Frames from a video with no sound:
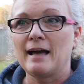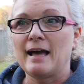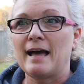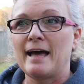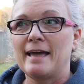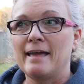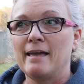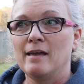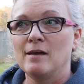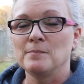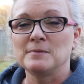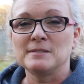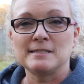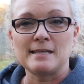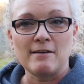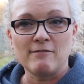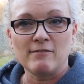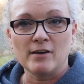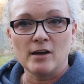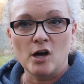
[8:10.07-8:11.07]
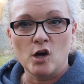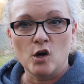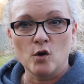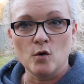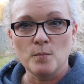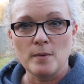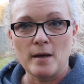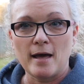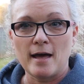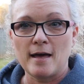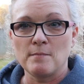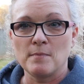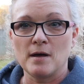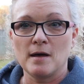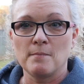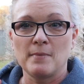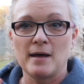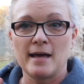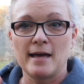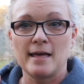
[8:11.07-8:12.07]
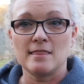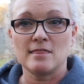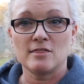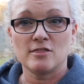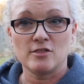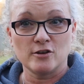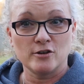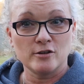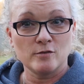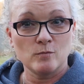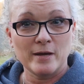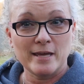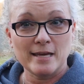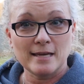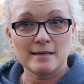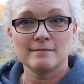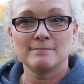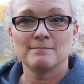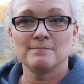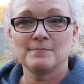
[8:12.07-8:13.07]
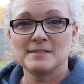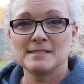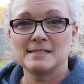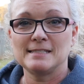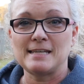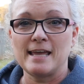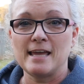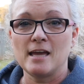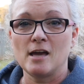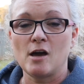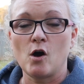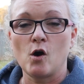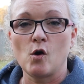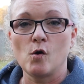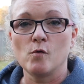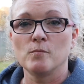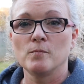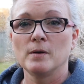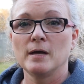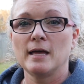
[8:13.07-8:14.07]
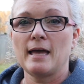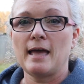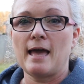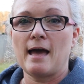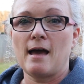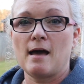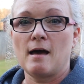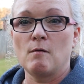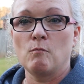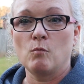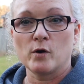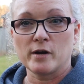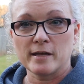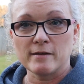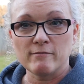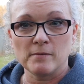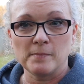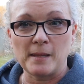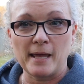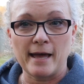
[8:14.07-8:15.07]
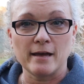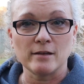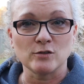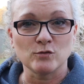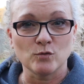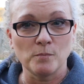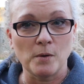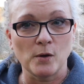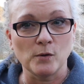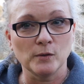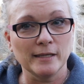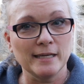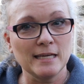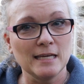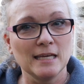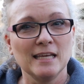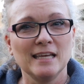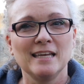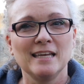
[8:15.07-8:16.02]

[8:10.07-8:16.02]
I am safe at home. I'm on my third week staying home, working from the house remotely.